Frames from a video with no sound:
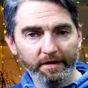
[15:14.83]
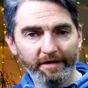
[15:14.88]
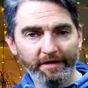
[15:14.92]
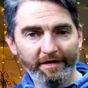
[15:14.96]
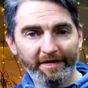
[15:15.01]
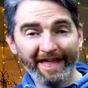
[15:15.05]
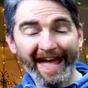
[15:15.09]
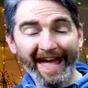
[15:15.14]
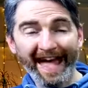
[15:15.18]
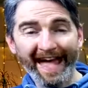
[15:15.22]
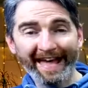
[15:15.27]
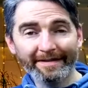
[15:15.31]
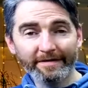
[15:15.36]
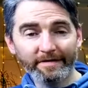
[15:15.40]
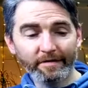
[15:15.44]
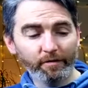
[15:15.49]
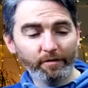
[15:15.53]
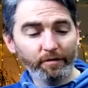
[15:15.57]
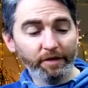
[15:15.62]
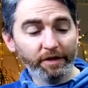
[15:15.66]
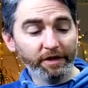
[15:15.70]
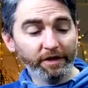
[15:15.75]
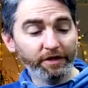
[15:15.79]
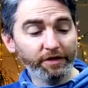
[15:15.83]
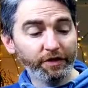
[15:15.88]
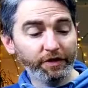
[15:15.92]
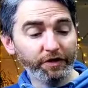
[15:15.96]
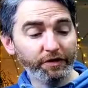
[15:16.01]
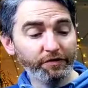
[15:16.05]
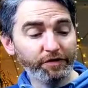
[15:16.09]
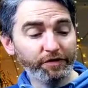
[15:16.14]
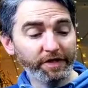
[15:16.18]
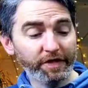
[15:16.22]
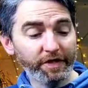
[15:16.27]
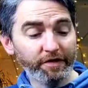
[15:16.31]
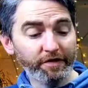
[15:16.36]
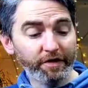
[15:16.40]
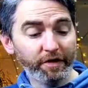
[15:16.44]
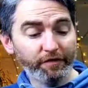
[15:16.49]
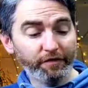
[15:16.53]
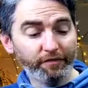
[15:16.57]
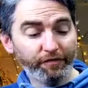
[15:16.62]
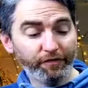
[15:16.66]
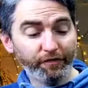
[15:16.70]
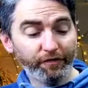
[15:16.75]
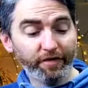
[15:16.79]
Then we're going to do
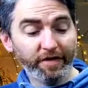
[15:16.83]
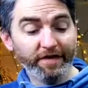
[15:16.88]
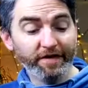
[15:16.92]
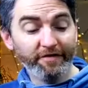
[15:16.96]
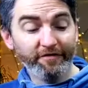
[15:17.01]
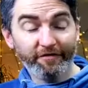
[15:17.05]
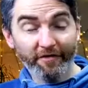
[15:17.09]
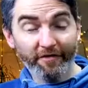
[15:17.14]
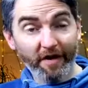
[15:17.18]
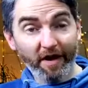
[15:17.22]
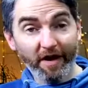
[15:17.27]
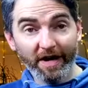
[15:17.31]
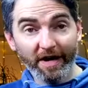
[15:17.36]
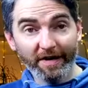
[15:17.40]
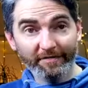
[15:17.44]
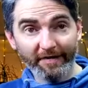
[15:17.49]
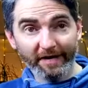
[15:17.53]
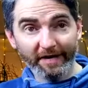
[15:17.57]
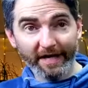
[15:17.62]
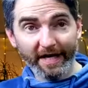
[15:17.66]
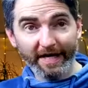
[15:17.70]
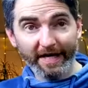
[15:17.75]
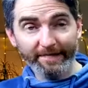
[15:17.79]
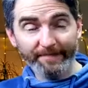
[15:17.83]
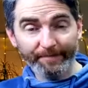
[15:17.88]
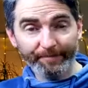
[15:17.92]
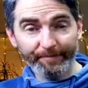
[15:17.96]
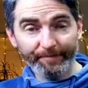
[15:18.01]
0, 3, 5 again.